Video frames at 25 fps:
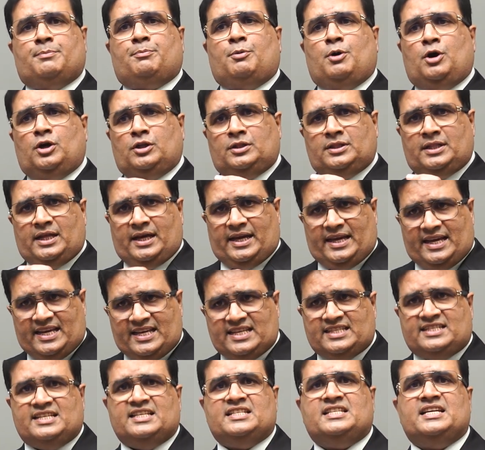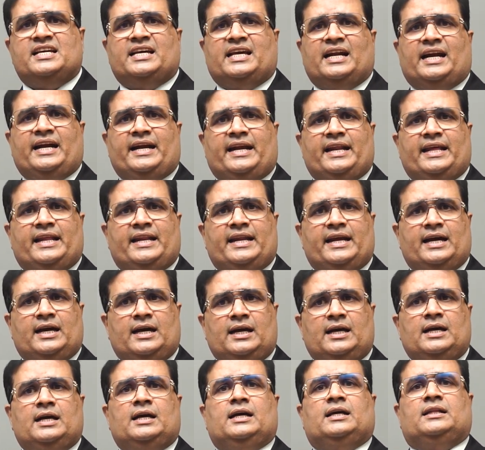upon the ECG
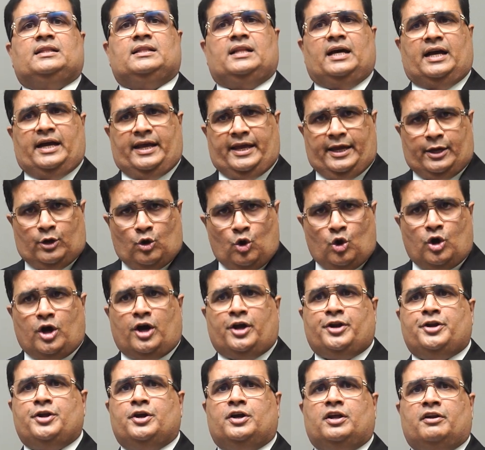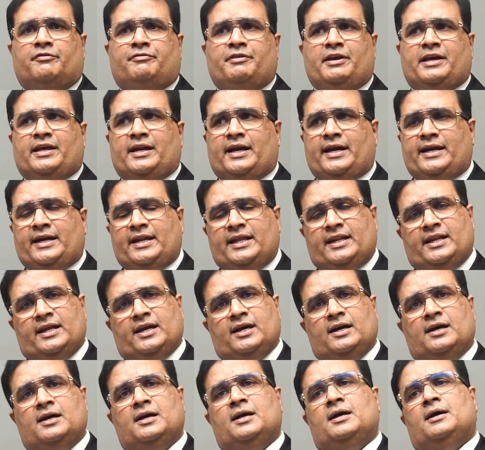criteria, the echocardiography
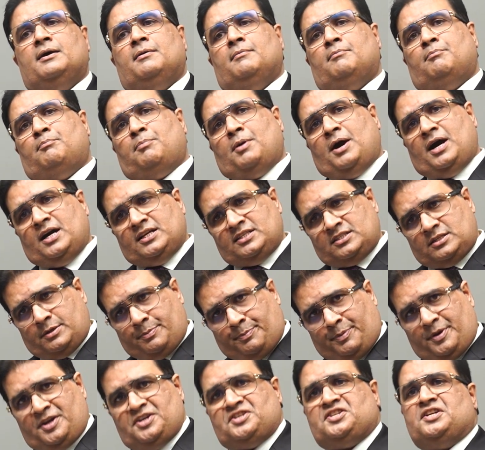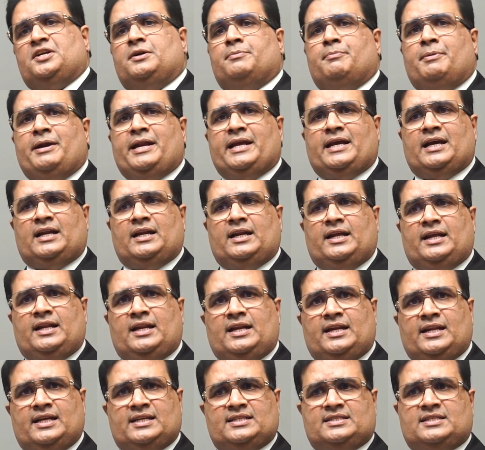criteria, past patient medical
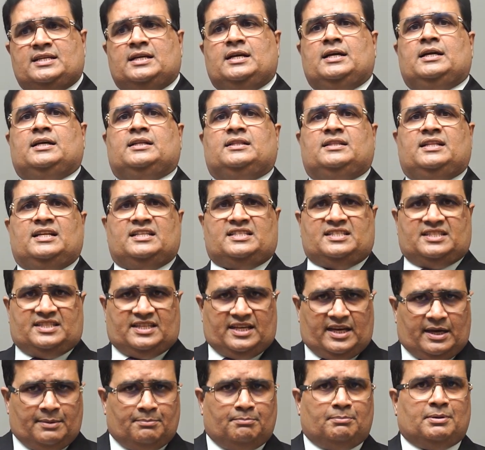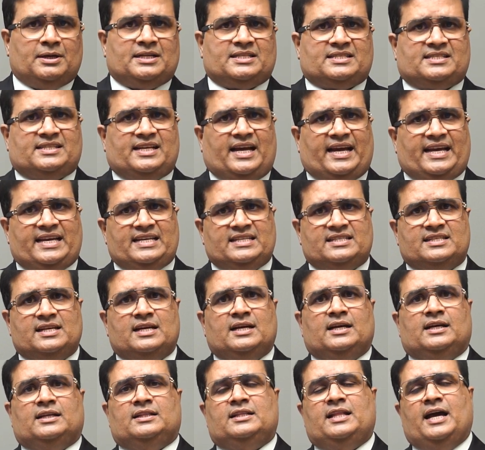illness, the chamber size,
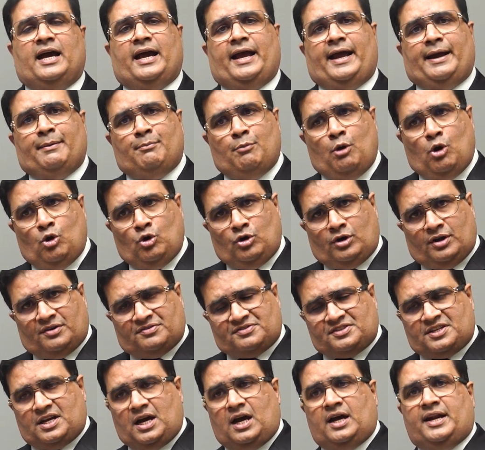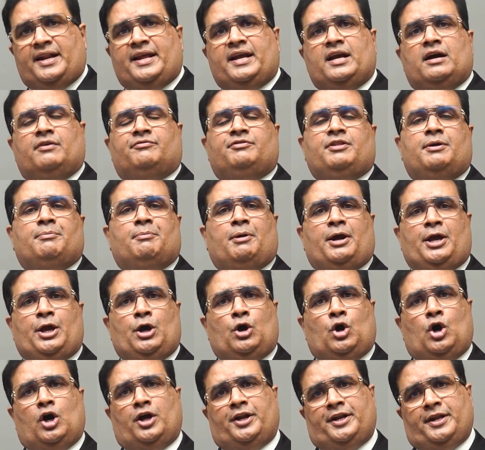the amount of scarring of the
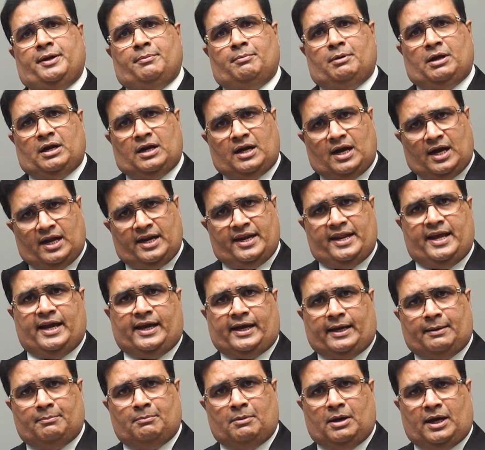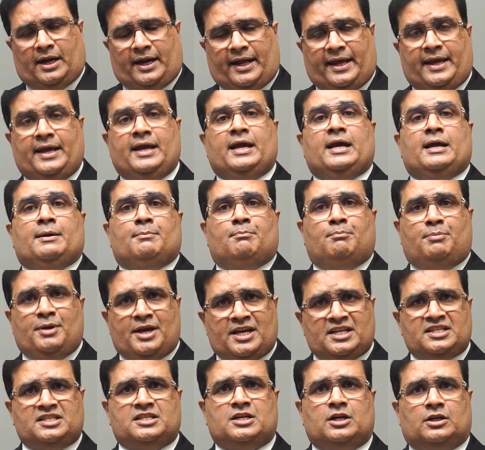myocardium on cardiac MRI.
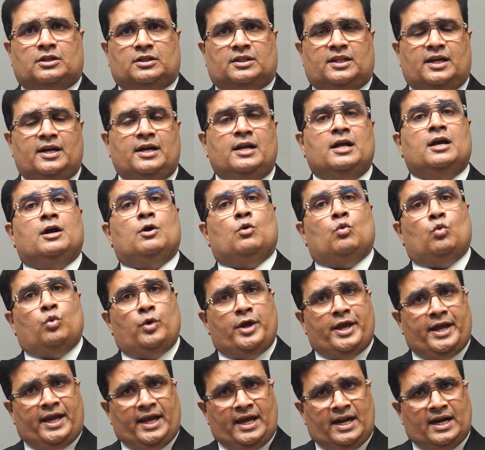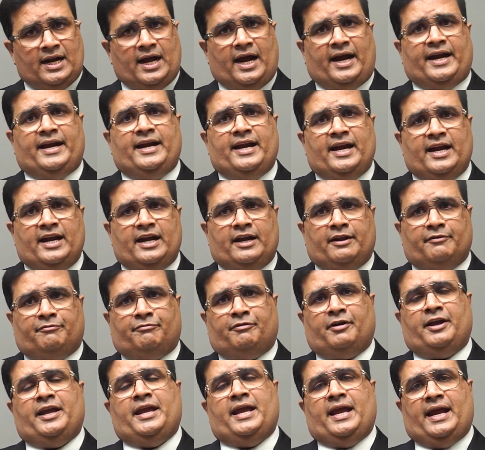Based on that, we can
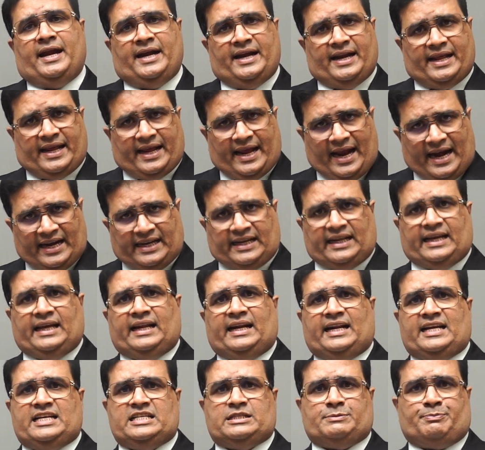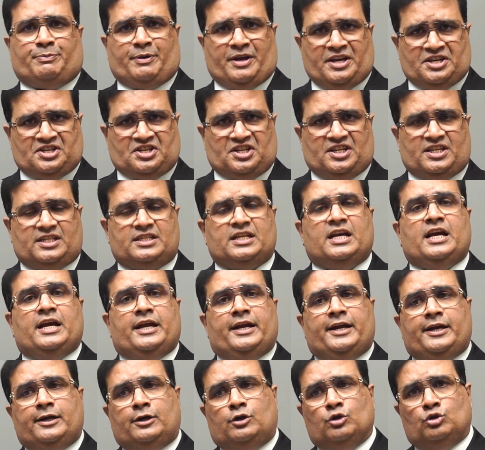identify and categorize patients
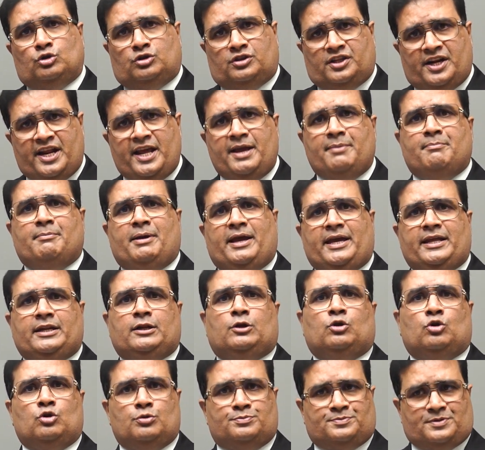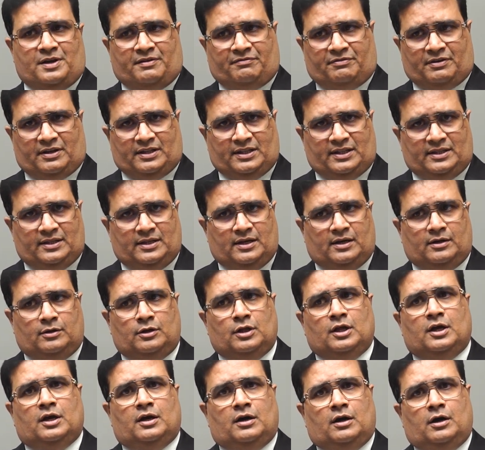into three main groups after
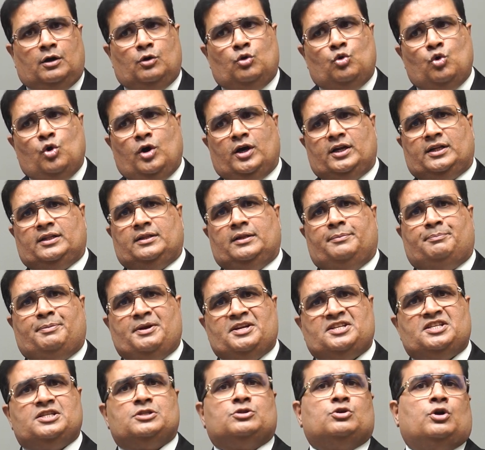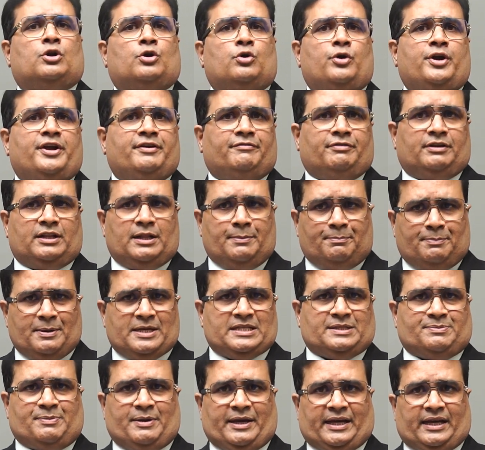who are the patients who are going for the
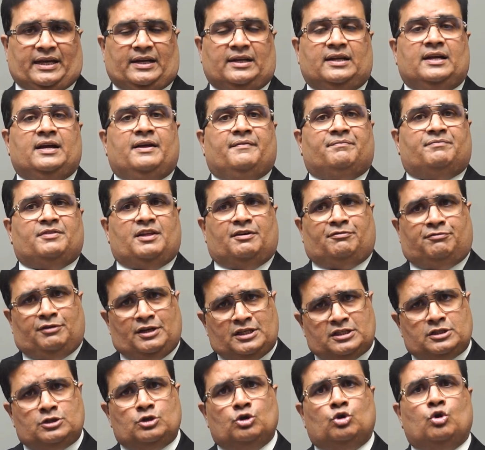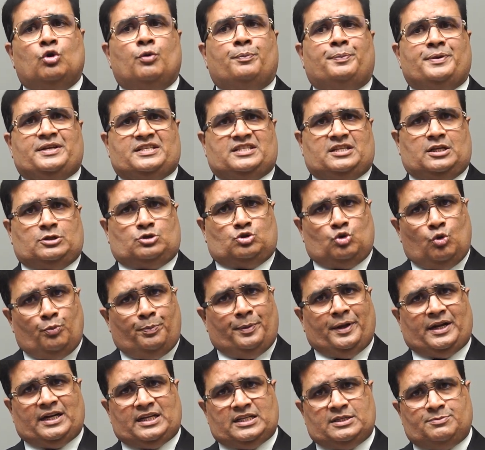pacemaker. The first group is the
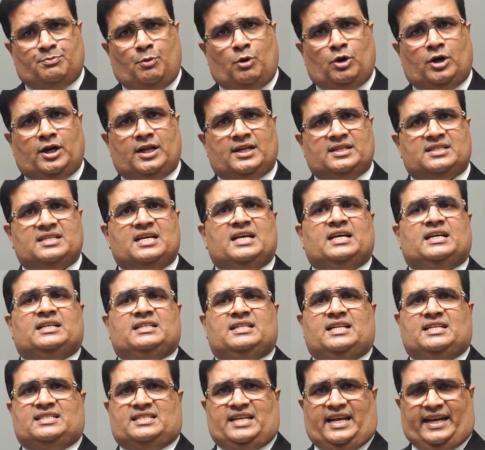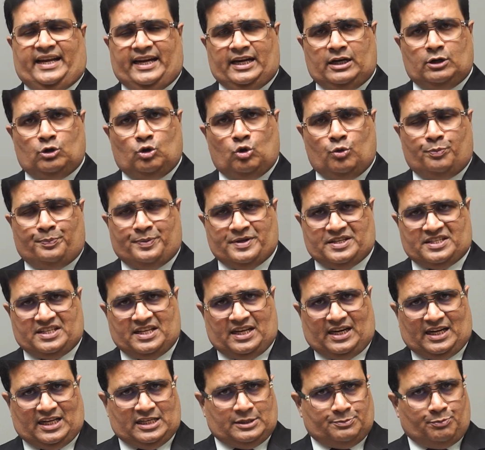super responder, the second group is
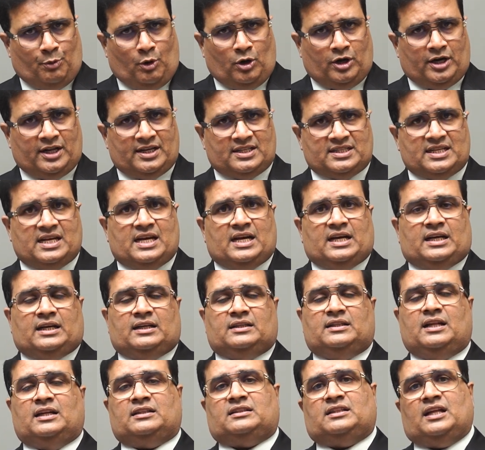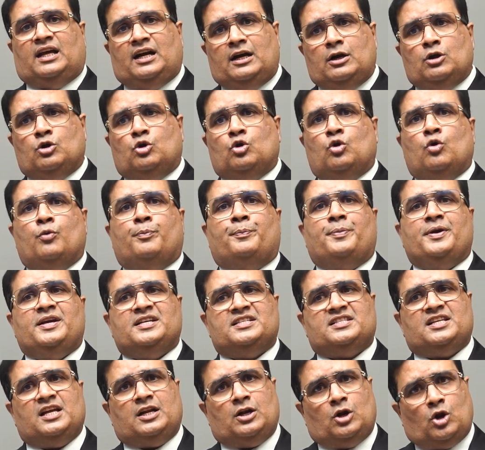the responder, the third group
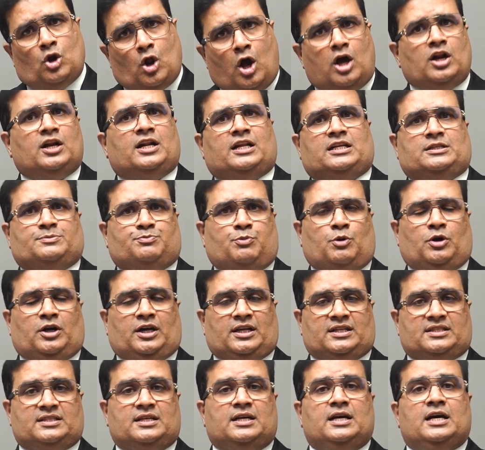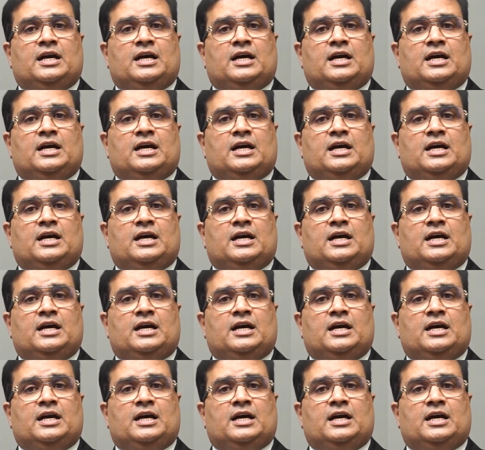is the non-responder.